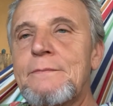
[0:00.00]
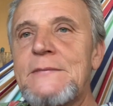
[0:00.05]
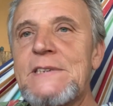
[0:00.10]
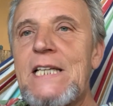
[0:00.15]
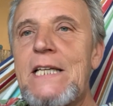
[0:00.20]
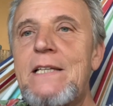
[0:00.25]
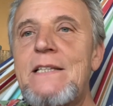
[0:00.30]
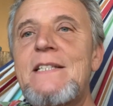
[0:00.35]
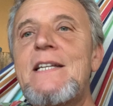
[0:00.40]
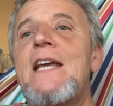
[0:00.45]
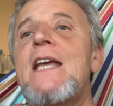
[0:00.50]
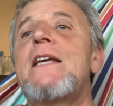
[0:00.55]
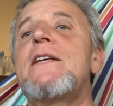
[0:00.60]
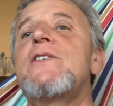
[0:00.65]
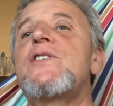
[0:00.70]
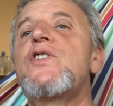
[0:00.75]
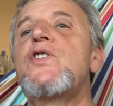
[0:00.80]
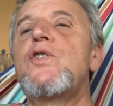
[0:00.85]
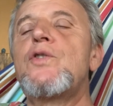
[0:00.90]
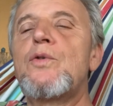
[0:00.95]
it
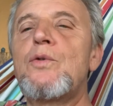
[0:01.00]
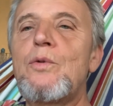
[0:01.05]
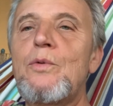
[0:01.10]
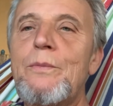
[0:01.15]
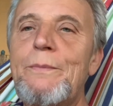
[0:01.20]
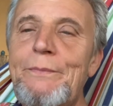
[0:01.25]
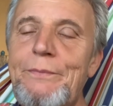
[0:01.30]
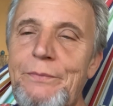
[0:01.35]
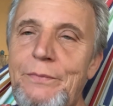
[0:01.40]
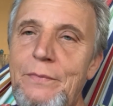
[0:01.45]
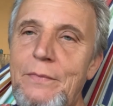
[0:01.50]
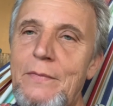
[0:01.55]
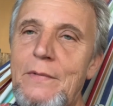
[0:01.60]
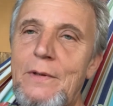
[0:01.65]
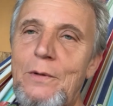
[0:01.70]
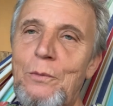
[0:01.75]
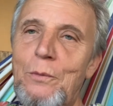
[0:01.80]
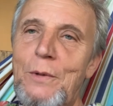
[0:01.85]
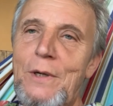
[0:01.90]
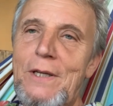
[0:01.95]
takes you
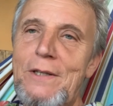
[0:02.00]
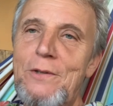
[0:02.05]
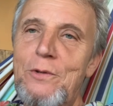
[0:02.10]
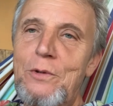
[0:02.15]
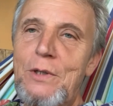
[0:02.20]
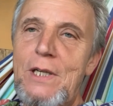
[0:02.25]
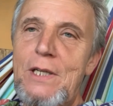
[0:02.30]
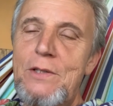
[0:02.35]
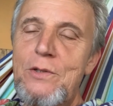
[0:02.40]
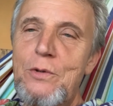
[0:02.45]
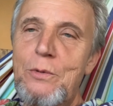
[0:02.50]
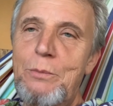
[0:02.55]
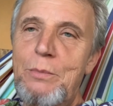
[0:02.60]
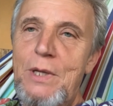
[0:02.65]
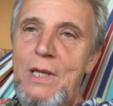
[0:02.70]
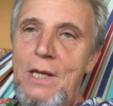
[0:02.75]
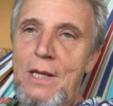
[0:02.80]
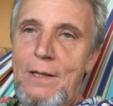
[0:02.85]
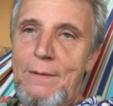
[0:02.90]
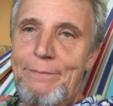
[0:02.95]
where you need to
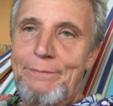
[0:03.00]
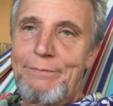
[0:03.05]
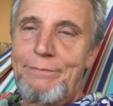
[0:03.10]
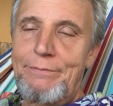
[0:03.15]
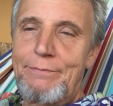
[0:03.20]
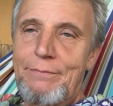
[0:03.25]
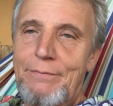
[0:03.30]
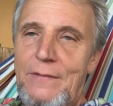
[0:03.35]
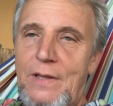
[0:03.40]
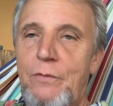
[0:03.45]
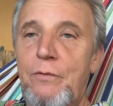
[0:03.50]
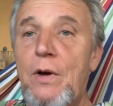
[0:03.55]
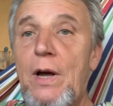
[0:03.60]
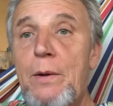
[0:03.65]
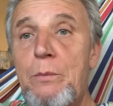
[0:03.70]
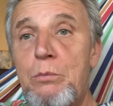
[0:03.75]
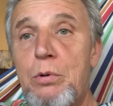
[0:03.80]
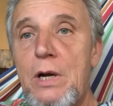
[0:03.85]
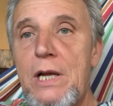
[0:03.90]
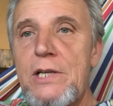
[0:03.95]
be. The
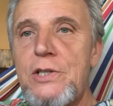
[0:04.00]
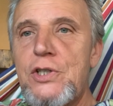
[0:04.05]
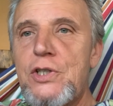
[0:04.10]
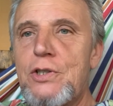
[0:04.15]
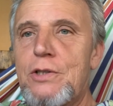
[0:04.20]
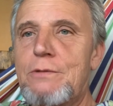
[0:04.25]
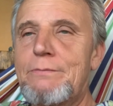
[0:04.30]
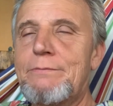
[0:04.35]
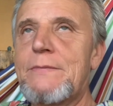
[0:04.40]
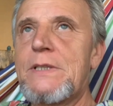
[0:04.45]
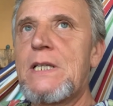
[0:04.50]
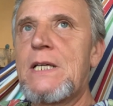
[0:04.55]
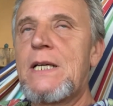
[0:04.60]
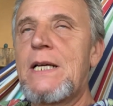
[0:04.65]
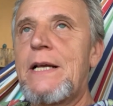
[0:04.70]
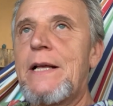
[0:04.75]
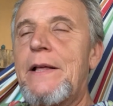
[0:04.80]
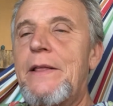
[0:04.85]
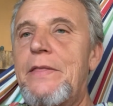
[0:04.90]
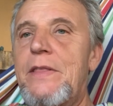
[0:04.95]
vibration,
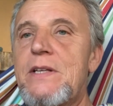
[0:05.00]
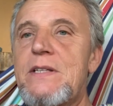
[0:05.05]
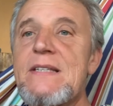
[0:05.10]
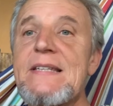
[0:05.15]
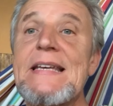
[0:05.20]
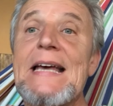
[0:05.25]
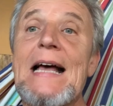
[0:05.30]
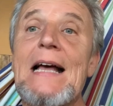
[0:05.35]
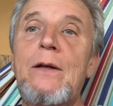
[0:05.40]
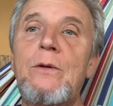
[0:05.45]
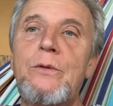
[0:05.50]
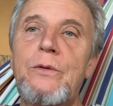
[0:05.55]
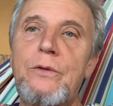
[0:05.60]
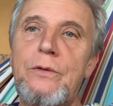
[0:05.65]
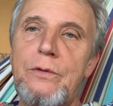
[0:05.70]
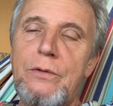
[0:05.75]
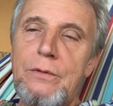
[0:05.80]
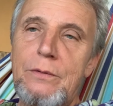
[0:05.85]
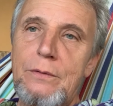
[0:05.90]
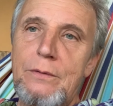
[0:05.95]
the sound
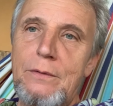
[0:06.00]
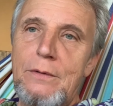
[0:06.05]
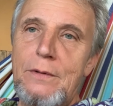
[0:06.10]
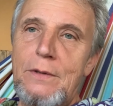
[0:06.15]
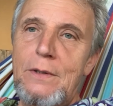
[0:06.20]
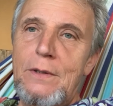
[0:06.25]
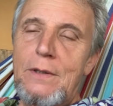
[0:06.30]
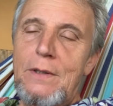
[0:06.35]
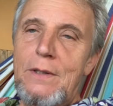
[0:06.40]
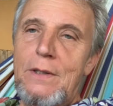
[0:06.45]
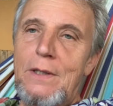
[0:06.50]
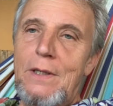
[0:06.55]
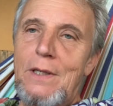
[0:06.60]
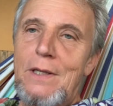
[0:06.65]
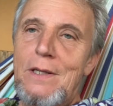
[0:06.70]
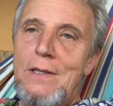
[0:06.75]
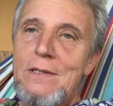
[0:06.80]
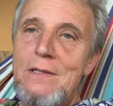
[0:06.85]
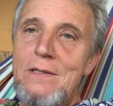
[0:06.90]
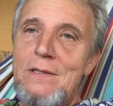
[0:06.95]

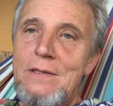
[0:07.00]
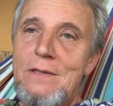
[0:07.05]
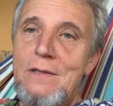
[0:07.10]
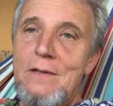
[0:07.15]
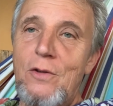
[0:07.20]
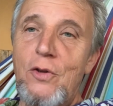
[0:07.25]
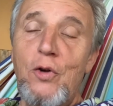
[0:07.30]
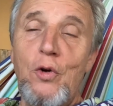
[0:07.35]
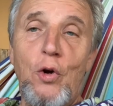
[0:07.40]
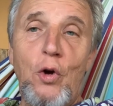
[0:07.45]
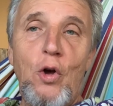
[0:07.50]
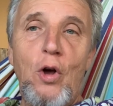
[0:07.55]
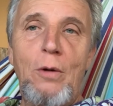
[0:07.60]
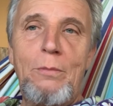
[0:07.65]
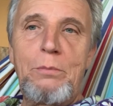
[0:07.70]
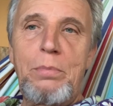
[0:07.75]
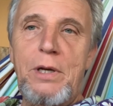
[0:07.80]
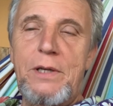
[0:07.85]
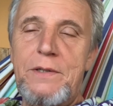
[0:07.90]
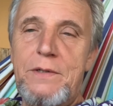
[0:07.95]
is your
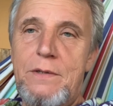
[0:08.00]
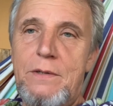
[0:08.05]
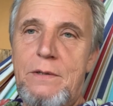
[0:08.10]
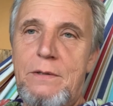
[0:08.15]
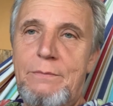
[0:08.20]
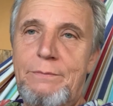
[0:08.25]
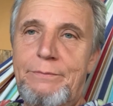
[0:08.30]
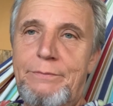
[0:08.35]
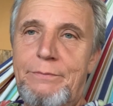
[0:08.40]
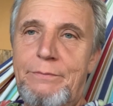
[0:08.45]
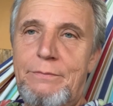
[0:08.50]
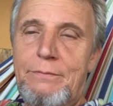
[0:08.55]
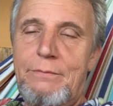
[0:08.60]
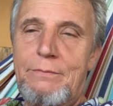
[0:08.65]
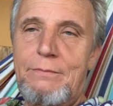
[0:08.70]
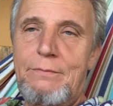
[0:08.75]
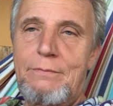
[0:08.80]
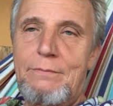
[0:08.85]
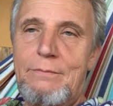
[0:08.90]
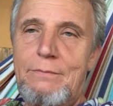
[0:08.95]

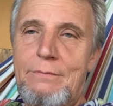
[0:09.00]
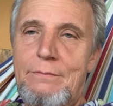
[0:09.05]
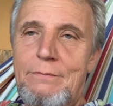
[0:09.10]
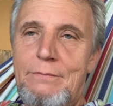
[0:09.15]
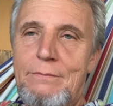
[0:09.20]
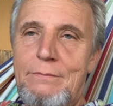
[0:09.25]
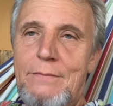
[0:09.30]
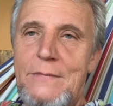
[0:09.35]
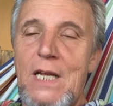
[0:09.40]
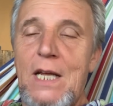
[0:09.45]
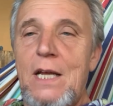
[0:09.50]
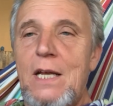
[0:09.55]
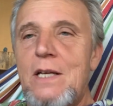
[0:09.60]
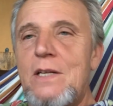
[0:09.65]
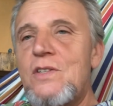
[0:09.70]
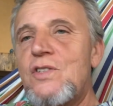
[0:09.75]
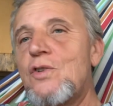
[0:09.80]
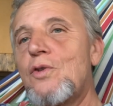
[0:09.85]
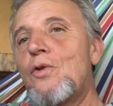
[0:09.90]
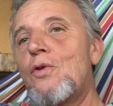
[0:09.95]
compass.
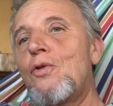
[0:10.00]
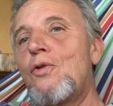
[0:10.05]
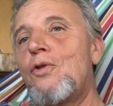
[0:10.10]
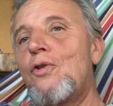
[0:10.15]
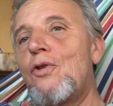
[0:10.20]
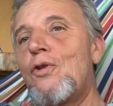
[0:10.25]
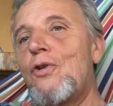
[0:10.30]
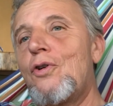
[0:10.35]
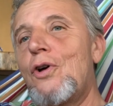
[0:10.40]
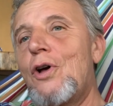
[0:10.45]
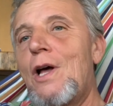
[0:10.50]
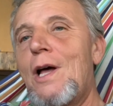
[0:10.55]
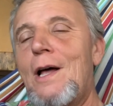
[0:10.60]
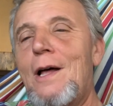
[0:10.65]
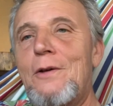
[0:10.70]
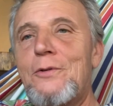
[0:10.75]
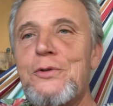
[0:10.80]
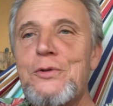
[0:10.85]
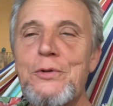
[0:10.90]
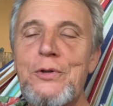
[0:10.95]
So
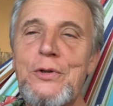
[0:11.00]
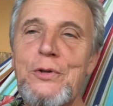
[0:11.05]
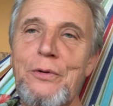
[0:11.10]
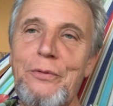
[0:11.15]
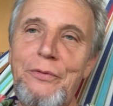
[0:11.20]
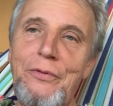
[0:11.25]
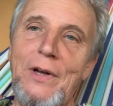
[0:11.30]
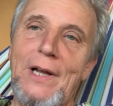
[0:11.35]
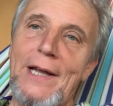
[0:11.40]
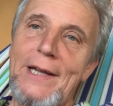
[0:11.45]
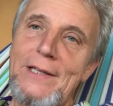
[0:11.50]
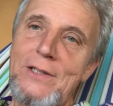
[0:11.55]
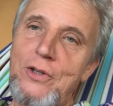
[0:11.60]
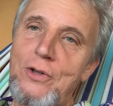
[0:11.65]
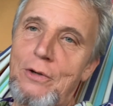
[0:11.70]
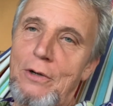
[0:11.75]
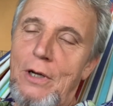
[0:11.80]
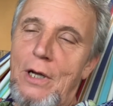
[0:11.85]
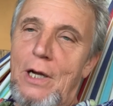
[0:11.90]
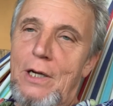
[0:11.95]
how do you find
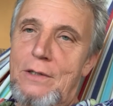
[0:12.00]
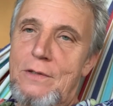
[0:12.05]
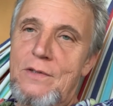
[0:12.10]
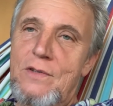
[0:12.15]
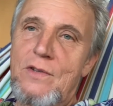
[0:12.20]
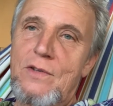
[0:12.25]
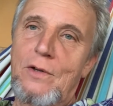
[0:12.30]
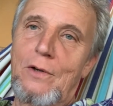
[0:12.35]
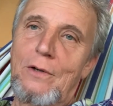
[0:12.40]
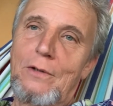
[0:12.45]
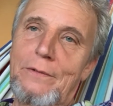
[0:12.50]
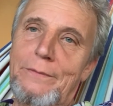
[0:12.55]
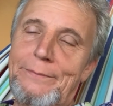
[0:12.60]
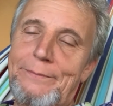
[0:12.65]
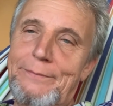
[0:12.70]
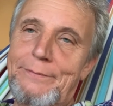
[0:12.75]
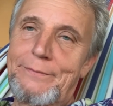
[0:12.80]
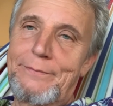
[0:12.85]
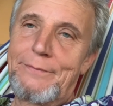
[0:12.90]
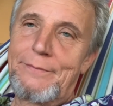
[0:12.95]
your heart song?
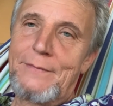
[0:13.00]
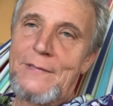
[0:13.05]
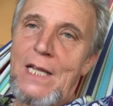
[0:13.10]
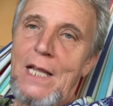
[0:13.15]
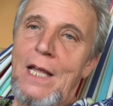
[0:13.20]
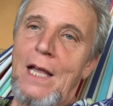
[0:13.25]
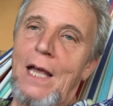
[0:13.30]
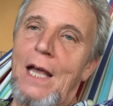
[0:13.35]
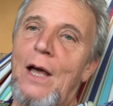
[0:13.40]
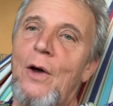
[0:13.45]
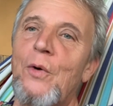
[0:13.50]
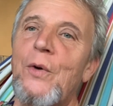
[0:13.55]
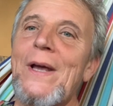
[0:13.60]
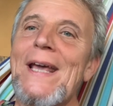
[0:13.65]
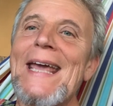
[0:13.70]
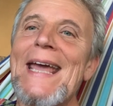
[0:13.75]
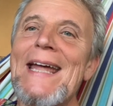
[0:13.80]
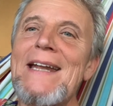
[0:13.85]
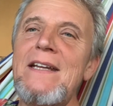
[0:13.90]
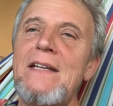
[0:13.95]
How
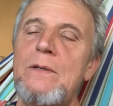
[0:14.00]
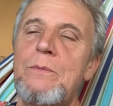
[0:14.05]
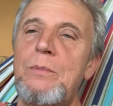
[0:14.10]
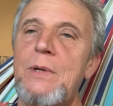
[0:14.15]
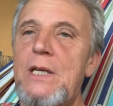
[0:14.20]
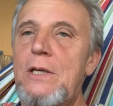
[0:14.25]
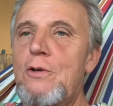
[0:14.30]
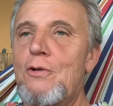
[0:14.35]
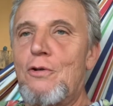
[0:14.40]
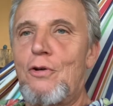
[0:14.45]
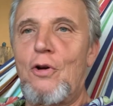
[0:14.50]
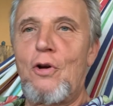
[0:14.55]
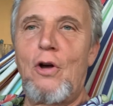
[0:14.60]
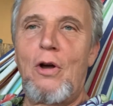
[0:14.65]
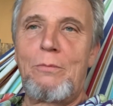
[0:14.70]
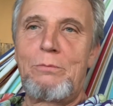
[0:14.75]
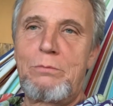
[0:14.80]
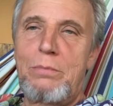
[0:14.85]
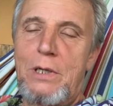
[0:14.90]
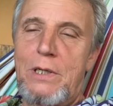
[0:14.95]
can it be your
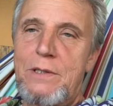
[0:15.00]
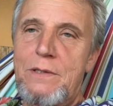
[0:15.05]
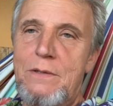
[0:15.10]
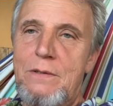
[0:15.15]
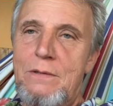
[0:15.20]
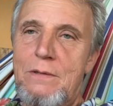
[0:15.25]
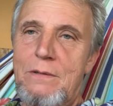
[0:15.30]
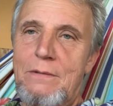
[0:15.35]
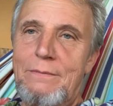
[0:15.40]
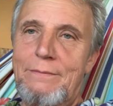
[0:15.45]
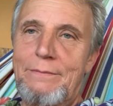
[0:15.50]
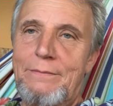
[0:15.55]
compass?